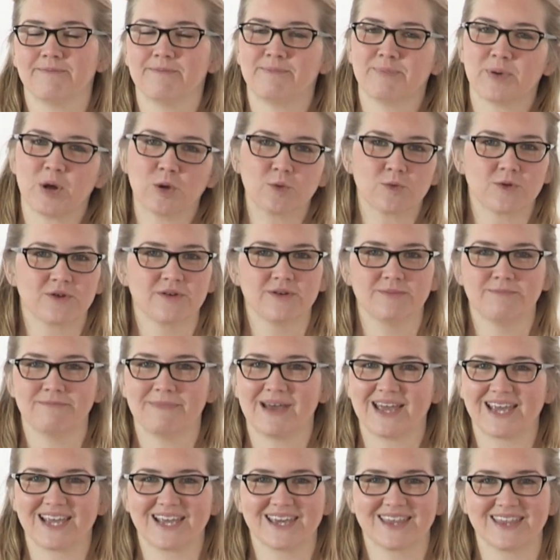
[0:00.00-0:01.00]
bulk
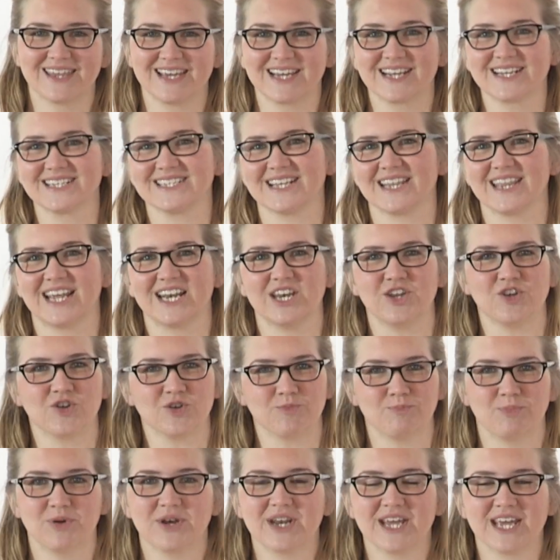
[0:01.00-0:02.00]
make things and then you can
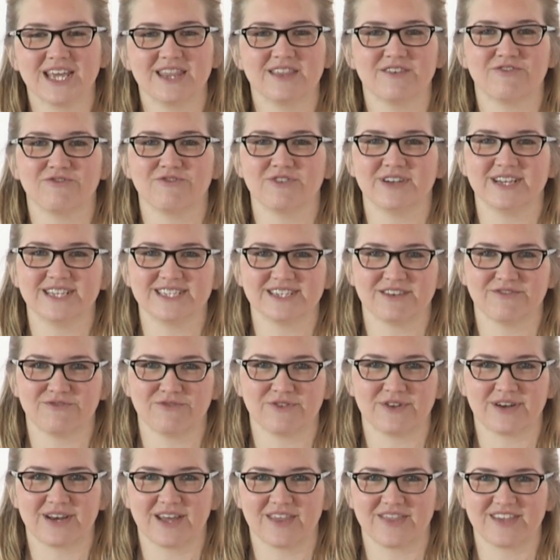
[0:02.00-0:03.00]
put it in the freezer for
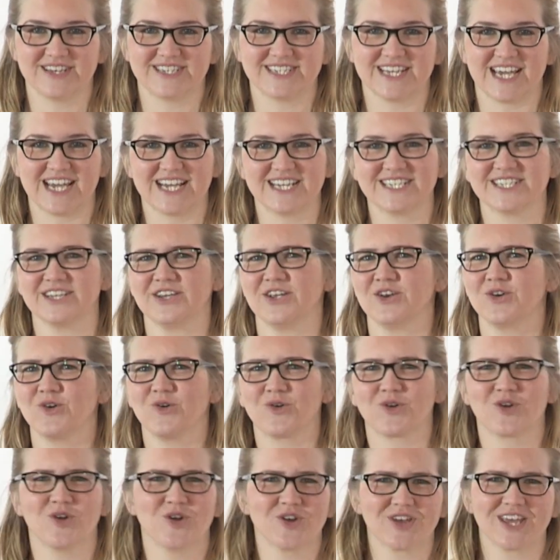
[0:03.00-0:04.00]
another day so you're not
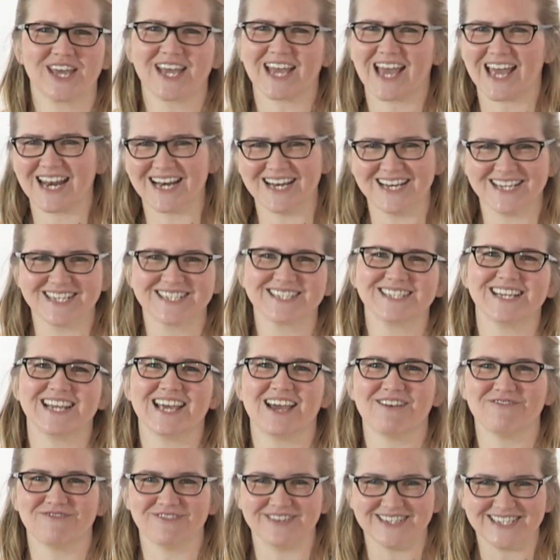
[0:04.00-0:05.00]
cooking endlessly
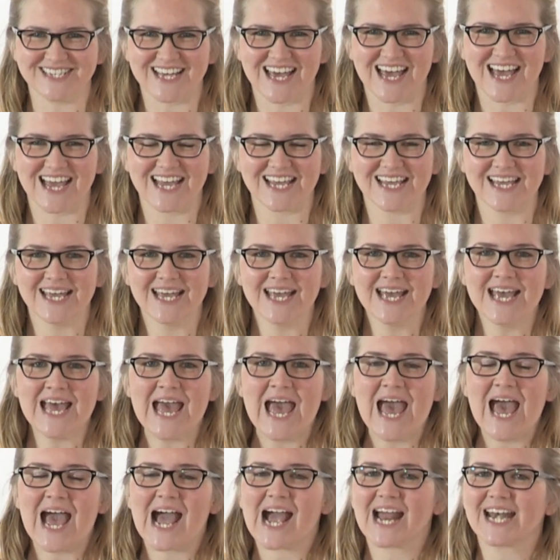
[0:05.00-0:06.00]
every day.
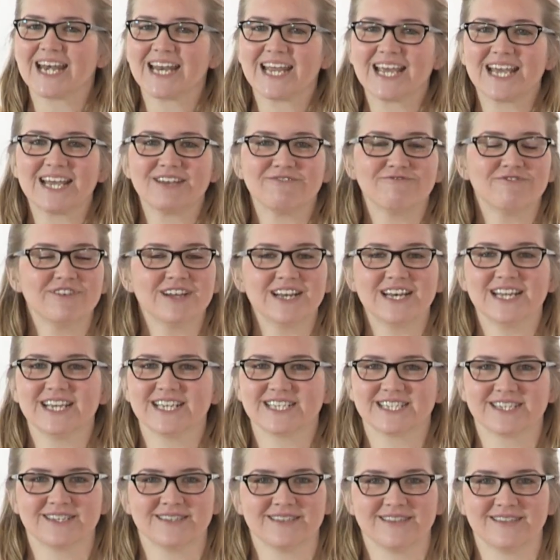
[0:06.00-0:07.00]
And it really
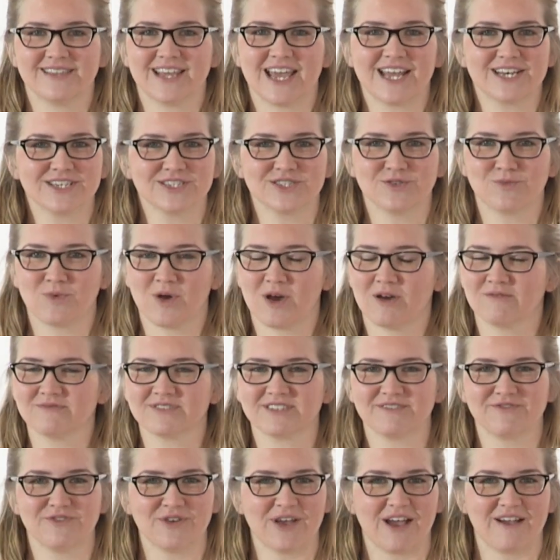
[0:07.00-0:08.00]
isn't the end of the world
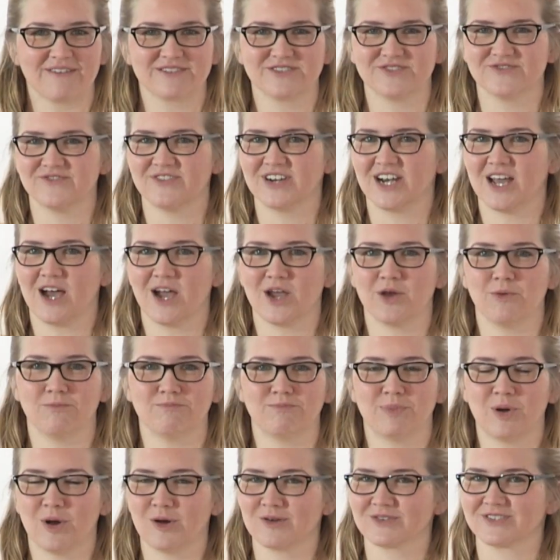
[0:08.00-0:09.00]
if you have to rely on
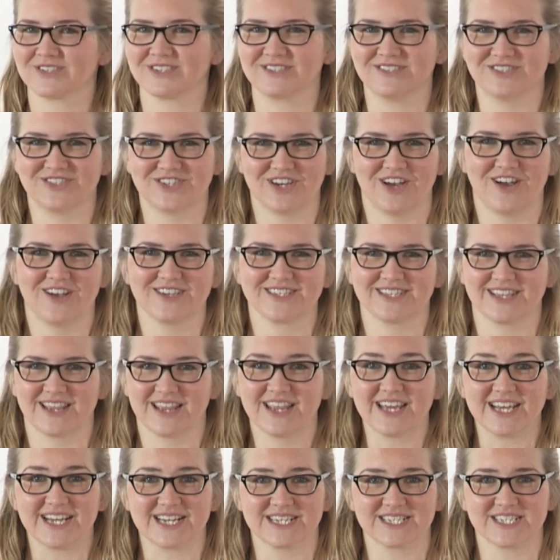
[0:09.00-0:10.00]
pots and jars and
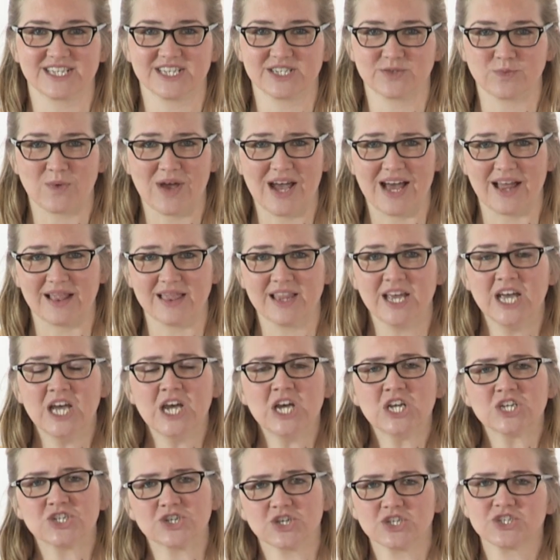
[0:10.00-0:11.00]
things as well.
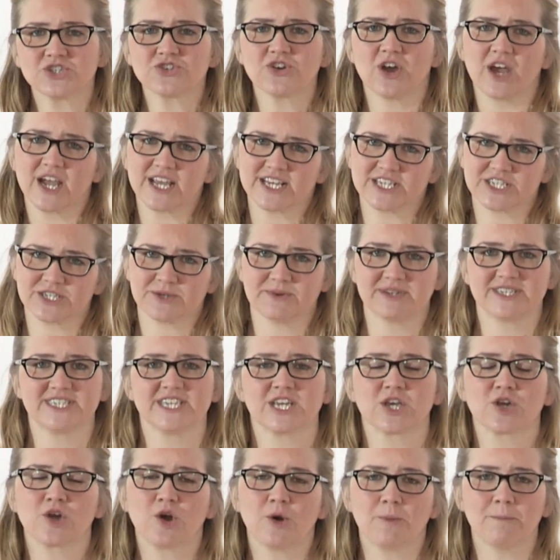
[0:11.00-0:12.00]
Just try and do it
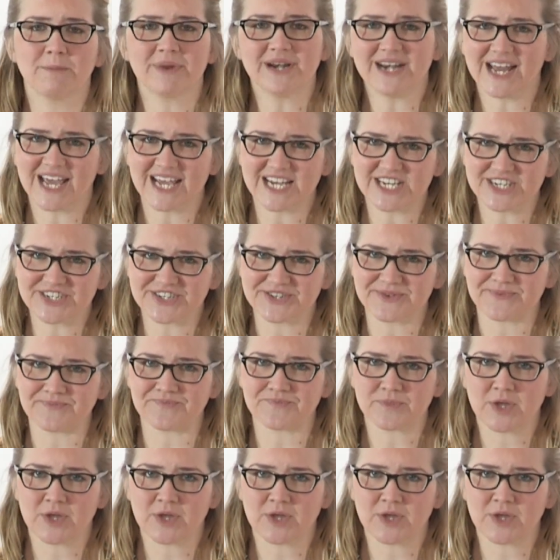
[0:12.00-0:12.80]
in combination.